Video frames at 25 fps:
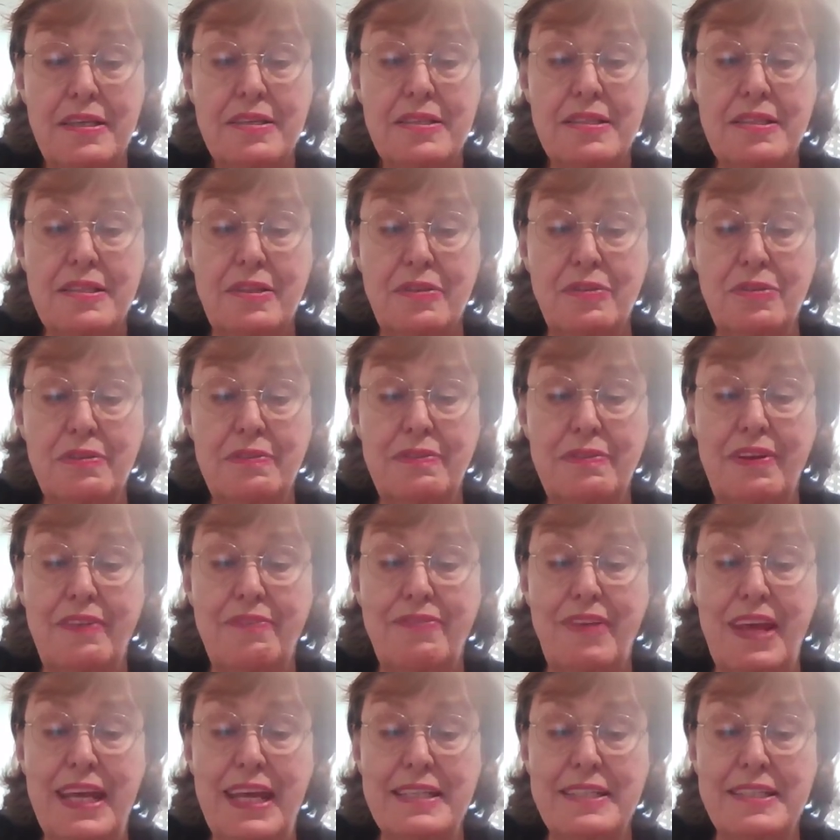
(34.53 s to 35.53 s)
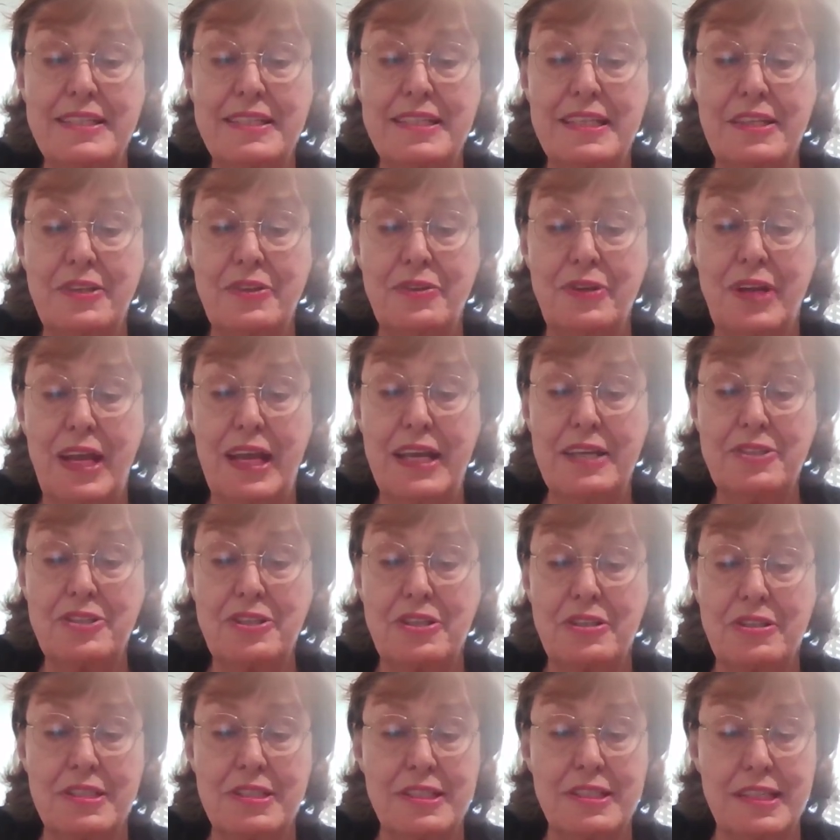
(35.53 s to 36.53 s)
School of Advanced
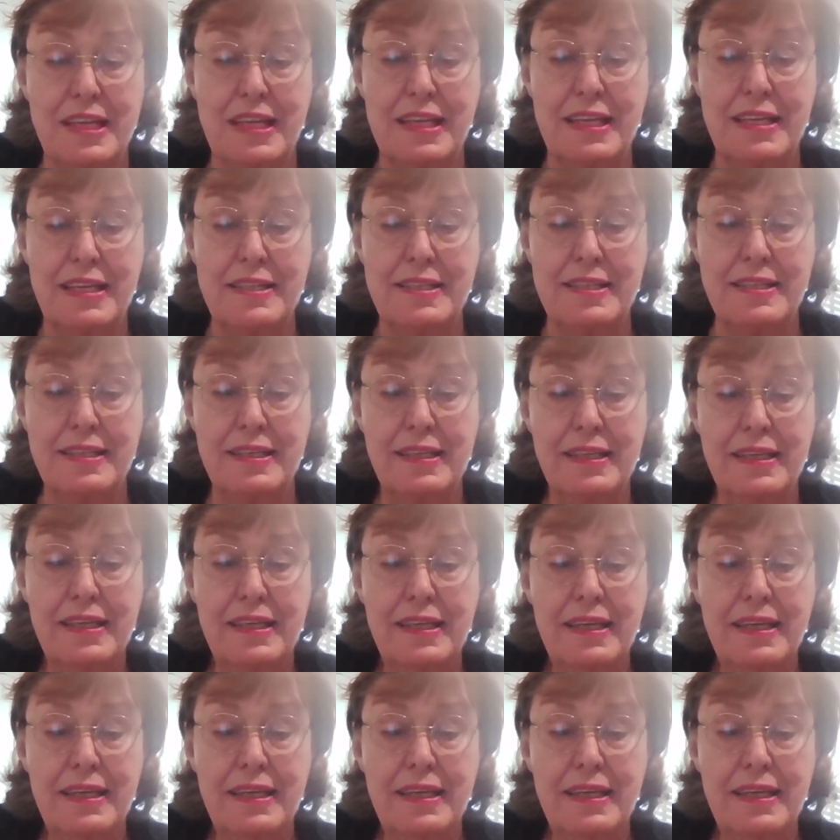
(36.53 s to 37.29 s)
International Studies